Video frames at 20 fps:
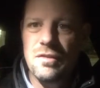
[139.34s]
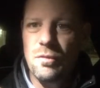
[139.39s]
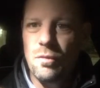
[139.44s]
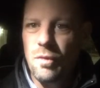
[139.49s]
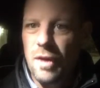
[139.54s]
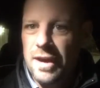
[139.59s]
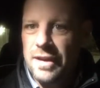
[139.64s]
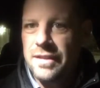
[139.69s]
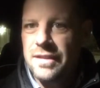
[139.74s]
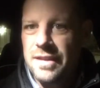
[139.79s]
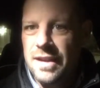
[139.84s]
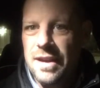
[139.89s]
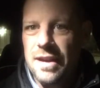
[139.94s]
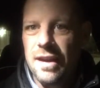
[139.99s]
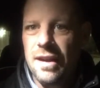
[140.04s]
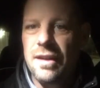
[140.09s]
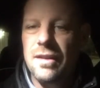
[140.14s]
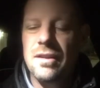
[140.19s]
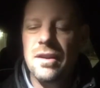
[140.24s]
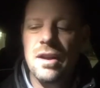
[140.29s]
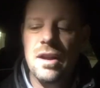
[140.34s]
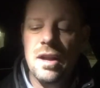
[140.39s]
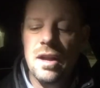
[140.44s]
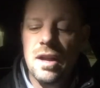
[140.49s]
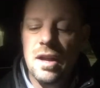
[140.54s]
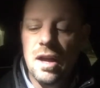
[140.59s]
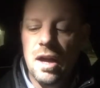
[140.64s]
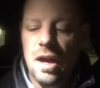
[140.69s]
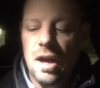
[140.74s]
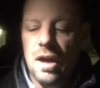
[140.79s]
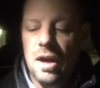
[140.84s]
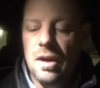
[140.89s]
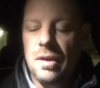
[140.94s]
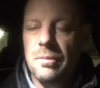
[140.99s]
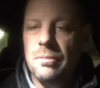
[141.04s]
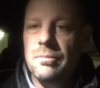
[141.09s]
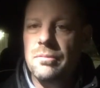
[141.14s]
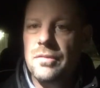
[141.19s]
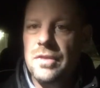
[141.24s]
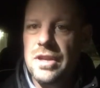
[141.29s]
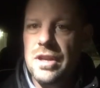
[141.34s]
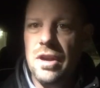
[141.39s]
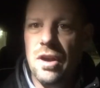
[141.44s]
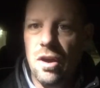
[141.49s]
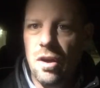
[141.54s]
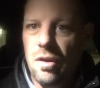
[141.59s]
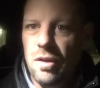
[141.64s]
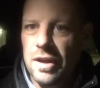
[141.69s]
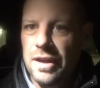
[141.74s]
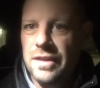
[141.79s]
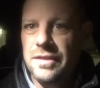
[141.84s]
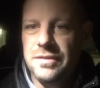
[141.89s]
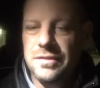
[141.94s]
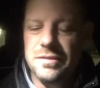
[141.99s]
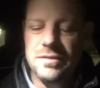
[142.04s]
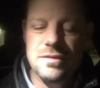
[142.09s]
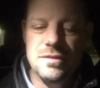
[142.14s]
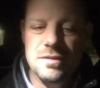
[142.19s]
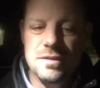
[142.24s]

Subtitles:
right there, you know, and